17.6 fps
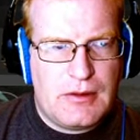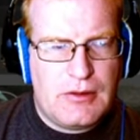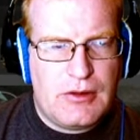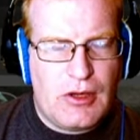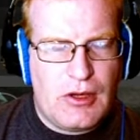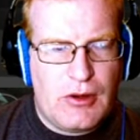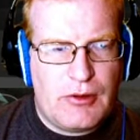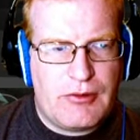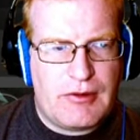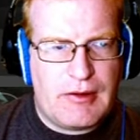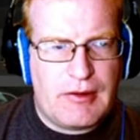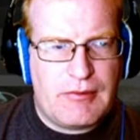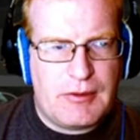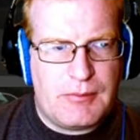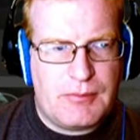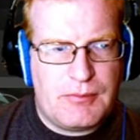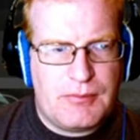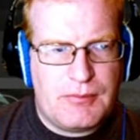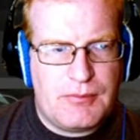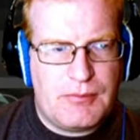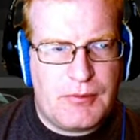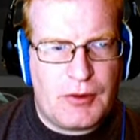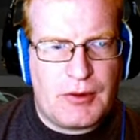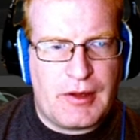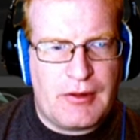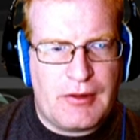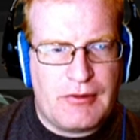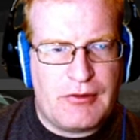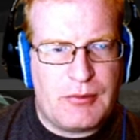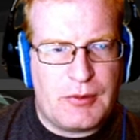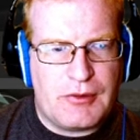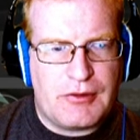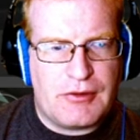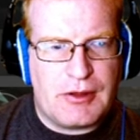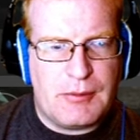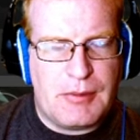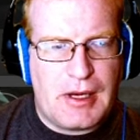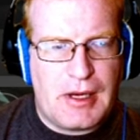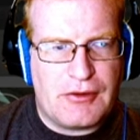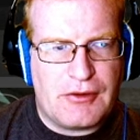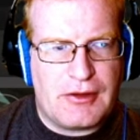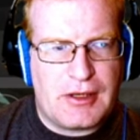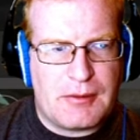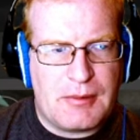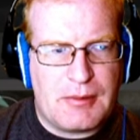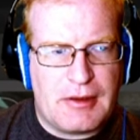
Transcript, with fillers: No, because I haven't... Okay, this is where it's going to bottleneck,